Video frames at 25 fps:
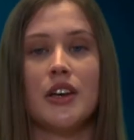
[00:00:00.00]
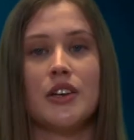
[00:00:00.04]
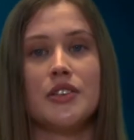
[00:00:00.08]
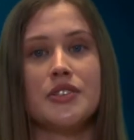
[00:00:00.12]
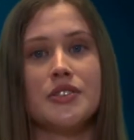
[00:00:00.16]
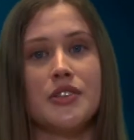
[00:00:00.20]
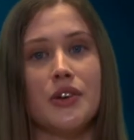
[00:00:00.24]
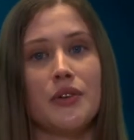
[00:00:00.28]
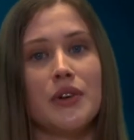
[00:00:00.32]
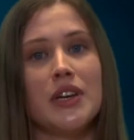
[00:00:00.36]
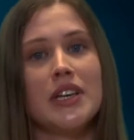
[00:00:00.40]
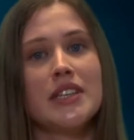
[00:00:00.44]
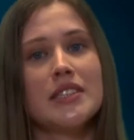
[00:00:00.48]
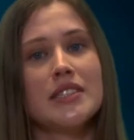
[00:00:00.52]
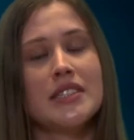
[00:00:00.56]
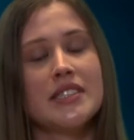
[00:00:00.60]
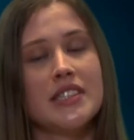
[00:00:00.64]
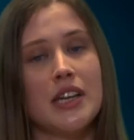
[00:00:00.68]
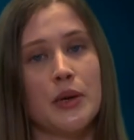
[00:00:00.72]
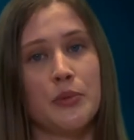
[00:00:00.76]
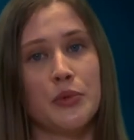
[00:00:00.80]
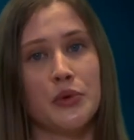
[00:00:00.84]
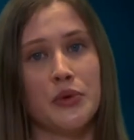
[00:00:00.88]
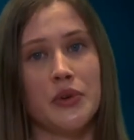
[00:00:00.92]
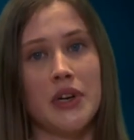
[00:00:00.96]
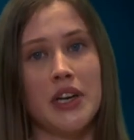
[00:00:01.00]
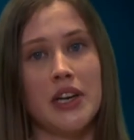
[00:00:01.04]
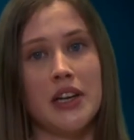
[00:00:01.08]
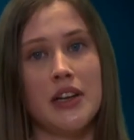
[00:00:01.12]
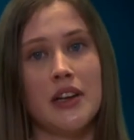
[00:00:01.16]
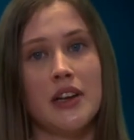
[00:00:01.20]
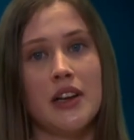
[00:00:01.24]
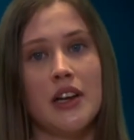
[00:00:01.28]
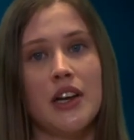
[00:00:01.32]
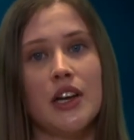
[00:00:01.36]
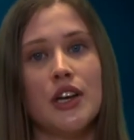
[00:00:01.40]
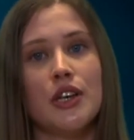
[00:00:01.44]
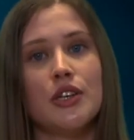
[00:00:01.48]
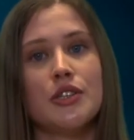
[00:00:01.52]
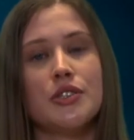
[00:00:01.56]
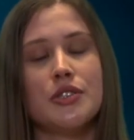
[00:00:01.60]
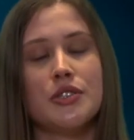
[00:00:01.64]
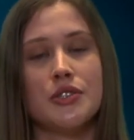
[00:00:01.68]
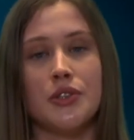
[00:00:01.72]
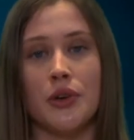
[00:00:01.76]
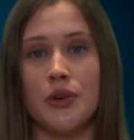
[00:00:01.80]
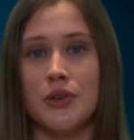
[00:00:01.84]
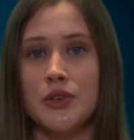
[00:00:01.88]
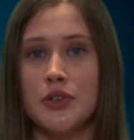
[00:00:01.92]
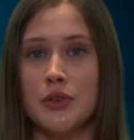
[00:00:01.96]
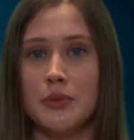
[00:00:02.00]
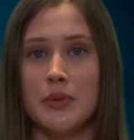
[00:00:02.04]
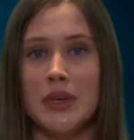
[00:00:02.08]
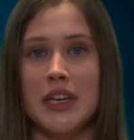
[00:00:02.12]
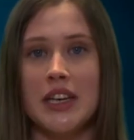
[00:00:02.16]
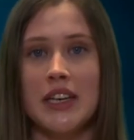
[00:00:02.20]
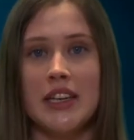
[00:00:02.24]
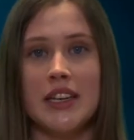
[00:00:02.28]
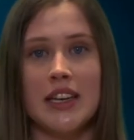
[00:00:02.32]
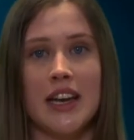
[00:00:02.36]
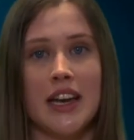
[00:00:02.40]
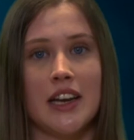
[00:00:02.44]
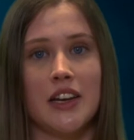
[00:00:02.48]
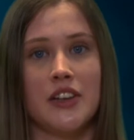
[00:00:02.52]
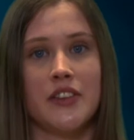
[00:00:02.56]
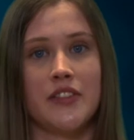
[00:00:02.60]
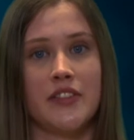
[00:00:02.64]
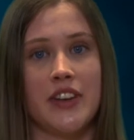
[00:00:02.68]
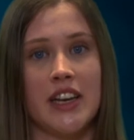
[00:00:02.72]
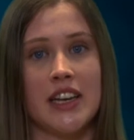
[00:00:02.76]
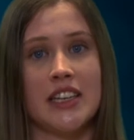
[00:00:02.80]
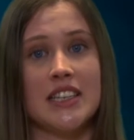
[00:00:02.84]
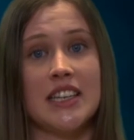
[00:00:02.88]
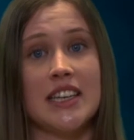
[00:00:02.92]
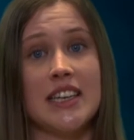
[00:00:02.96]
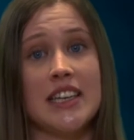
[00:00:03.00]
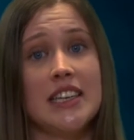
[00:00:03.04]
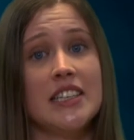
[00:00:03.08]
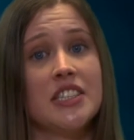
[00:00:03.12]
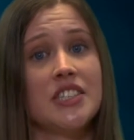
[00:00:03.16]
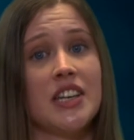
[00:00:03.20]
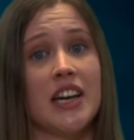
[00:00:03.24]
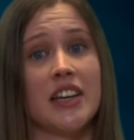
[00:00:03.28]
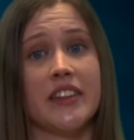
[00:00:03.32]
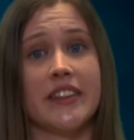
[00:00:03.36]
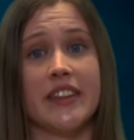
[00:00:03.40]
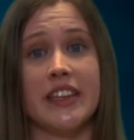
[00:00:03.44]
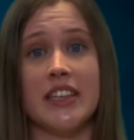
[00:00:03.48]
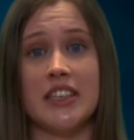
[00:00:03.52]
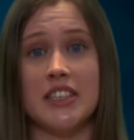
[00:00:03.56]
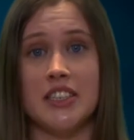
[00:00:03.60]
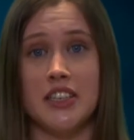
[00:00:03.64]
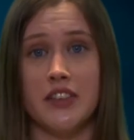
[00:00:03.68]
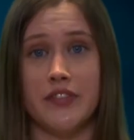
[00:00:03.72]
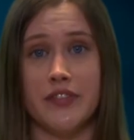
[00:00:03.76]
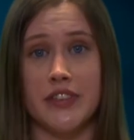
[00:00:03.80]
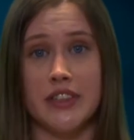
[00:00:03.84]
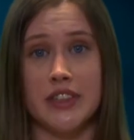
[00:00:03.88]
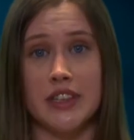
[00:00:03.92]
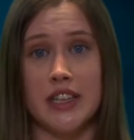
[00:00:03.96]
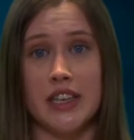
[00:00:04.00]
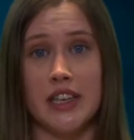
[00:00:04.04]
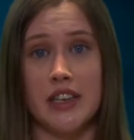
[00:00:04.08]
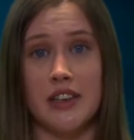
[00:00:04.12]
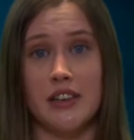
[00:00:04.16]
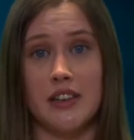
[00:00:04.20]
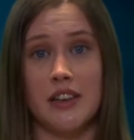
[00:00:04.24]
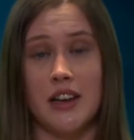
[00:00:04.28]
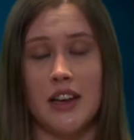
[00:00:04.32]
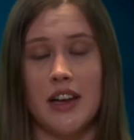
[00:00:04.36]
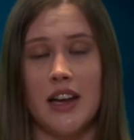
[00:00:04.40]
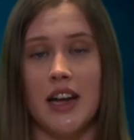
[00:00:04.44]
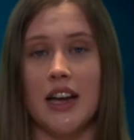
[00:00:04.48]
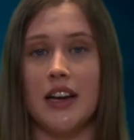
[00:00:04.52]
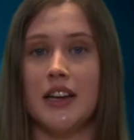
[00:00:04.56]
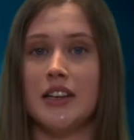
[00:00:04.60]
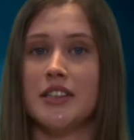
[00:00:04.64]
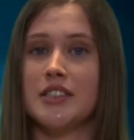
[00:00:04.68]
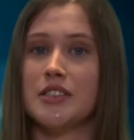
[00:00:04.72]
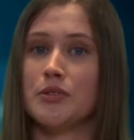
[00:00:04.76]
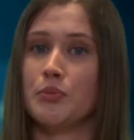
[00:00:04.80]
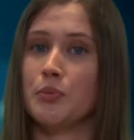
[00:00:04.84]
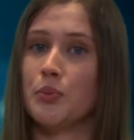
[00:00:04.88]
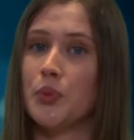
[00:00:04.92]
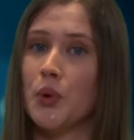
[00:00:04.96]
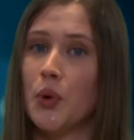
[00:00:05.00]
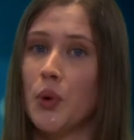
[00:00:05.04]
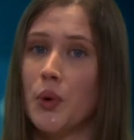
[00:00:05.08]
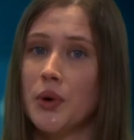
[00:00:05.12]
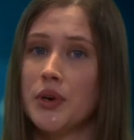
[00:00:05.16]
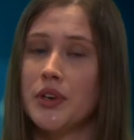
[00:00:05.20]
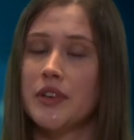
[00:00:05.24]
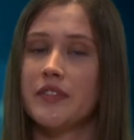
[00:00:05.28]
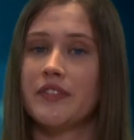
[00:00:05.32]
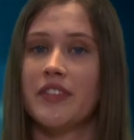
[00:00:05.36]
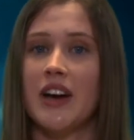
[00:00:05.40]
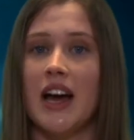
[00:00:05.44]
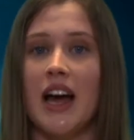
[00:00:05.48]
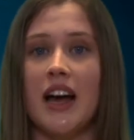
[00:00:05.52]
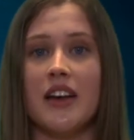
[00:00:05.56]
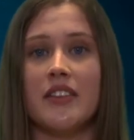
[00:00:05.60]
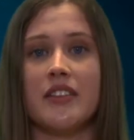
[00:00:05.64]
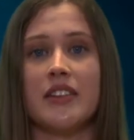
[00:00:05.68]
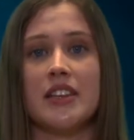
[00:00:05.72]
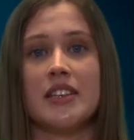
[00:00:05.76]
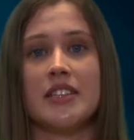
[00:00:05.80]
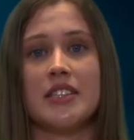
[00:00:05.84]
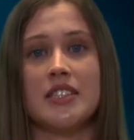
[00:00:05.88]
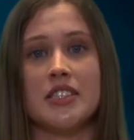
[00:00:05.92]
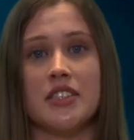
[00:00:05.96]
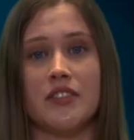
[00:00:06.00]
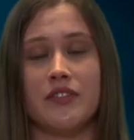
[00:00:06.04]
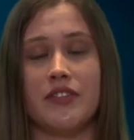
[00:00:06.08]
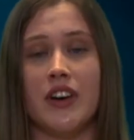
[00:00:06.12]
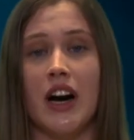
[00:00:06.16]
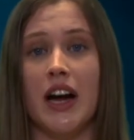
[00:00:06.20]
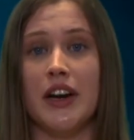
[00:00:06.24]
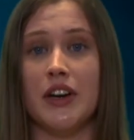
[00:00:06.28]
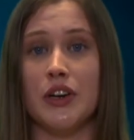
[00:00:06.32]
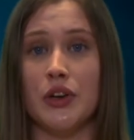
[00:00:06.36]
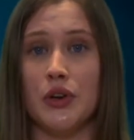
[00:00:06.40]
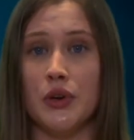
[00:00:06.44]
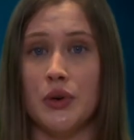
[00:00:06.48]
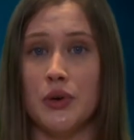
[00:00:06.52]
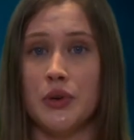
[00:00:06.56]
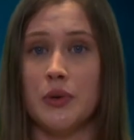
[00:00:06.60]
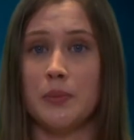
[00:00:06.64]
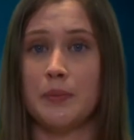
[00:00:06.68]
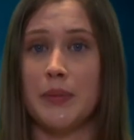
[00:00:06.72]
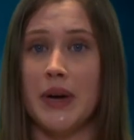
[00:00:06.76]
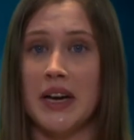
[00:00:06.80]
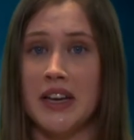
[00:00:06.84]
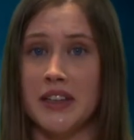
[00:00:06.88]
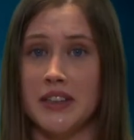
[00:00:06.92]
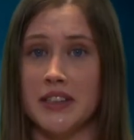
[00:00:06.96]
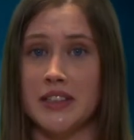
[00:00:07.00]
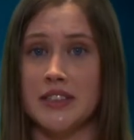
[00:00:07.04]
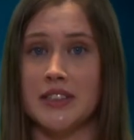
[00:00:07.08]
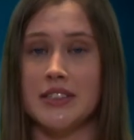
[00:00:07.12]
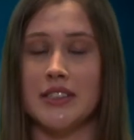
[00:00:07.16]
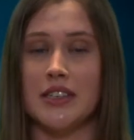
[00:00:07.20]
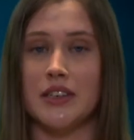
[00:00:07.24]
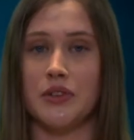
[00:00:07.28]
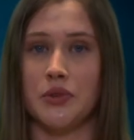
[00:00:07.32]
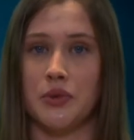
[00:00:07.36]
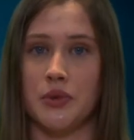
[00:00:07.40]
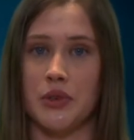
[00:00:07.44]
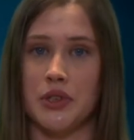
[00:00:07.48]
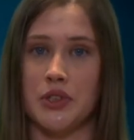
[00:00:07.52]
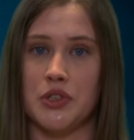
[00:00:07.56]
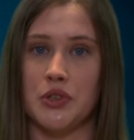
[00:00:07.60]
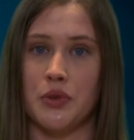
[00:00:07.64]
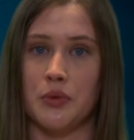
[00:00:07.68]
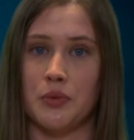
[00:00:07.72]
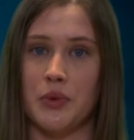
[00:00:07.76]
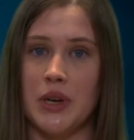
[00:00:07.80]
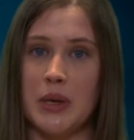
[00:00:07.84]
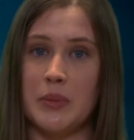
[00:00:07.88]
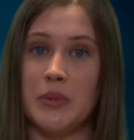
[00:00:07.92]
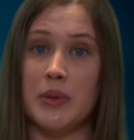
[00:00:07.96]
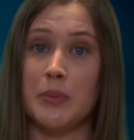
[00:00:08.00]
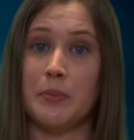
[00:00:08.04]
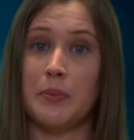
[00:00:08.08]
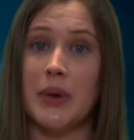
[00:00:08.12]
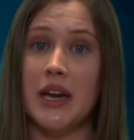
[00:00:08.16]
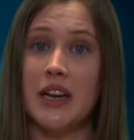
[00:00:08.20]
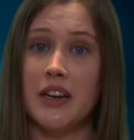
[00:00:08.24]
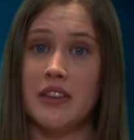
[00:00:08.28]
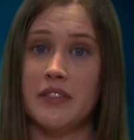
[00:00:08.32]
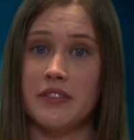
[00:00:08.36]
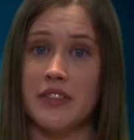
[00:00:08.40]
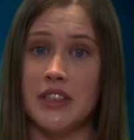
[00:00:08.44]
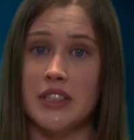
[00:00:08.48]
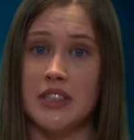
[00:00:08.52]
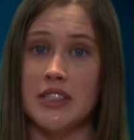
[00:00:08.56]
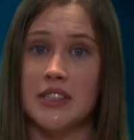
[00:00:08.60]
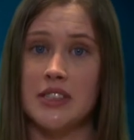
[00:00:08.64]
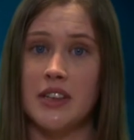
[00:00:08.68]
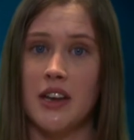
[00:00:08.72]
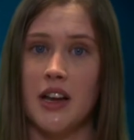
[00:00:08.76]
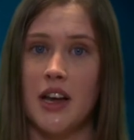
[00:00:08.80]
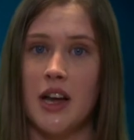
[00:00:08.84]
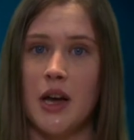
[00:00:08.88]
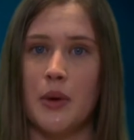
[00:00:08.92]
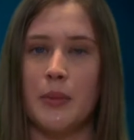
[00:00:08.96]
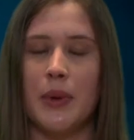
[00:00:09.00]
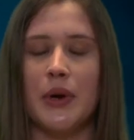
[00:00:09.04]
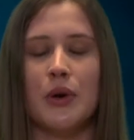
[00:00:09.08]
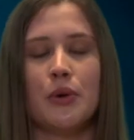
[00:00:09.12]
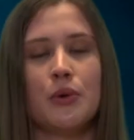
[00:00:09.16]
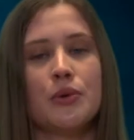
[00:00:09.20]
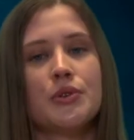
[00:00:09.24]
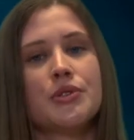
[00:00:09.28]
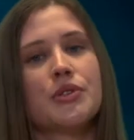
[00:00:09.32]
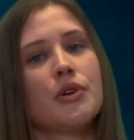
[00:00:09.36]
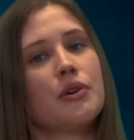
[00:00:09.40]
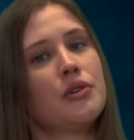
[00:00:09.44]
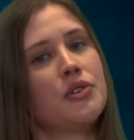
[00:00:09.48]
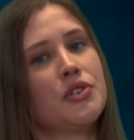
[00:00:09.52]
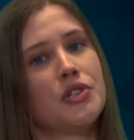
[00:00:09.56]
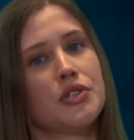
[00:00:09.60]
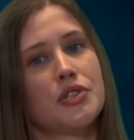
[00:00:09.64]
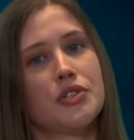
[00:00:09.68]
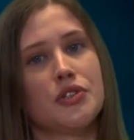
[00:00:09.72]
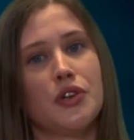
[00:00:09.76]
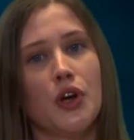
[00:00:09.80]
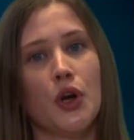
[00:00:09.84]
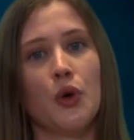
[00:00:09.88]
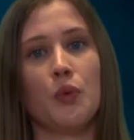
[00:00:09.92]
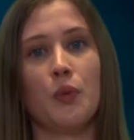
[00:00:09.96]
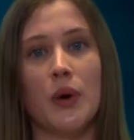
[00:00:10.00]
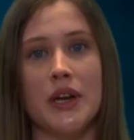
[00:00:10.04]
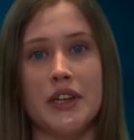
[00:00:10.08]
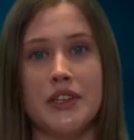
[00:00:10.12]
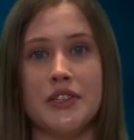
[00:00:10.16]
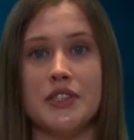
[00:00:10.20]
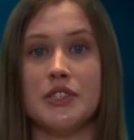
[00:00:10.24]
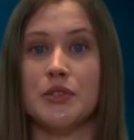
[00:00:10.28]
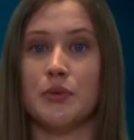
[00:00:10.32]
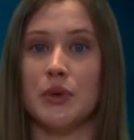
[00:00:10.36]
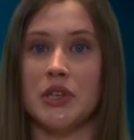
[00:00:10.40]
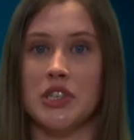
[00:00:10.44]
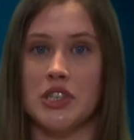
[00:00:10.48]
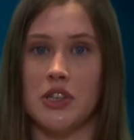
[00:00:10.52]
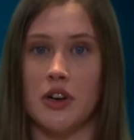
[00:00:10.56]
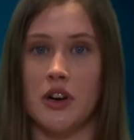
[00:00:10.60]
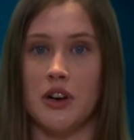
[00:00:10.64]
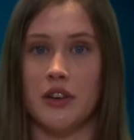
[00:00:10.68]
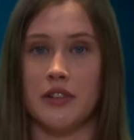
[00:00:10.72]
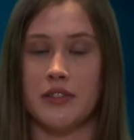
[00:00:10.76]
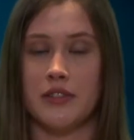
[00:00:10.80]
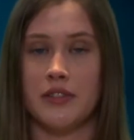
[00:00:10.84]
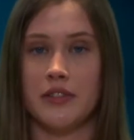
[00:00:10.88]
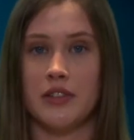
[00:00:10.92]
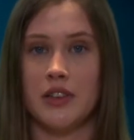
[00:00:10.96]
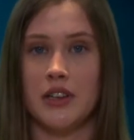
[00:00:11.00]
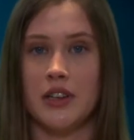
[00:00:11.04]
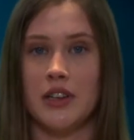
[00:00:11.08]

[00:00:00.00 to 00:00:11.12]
So in summary, Social media can affect each athlete differently, and it is important for athletes to find a good balance in order to reap the benefits, but also just know when to switch off.